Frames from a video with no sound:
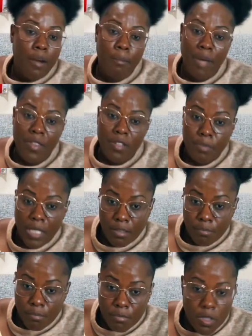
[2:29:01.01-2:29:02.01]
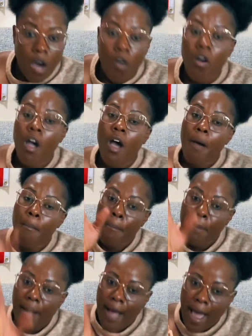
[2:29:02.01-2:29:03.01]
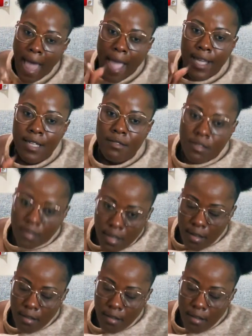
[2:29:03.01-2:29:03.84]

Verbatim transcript: her mother's being no. Mbralaiti,